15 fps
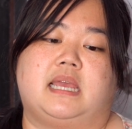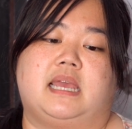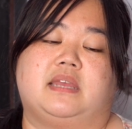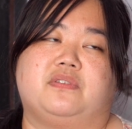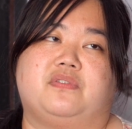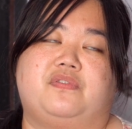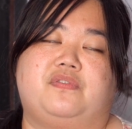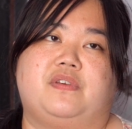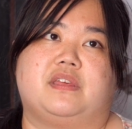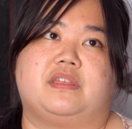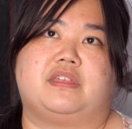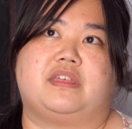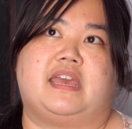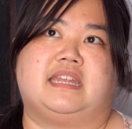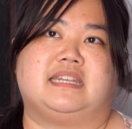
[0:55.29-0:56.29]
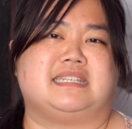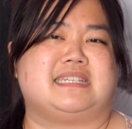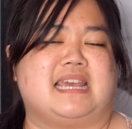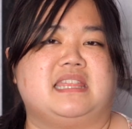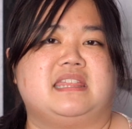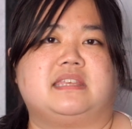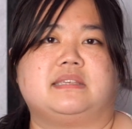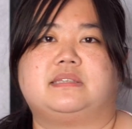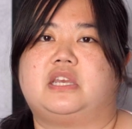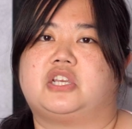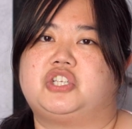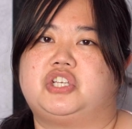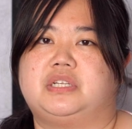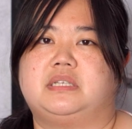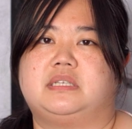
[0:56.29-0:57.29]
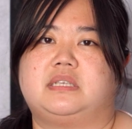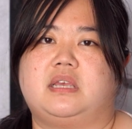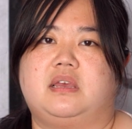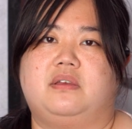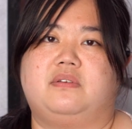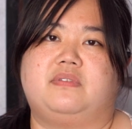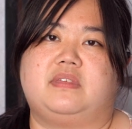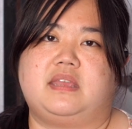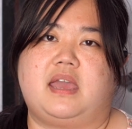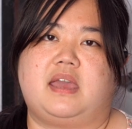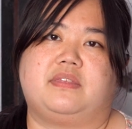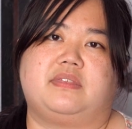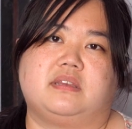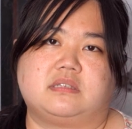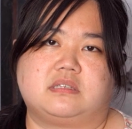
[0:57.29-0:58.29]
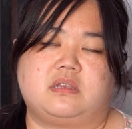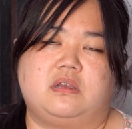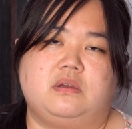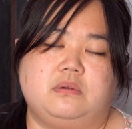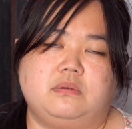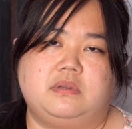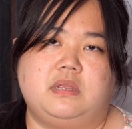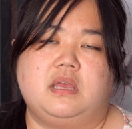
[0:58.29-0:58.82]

and 5th and 10th sections of the ethics code.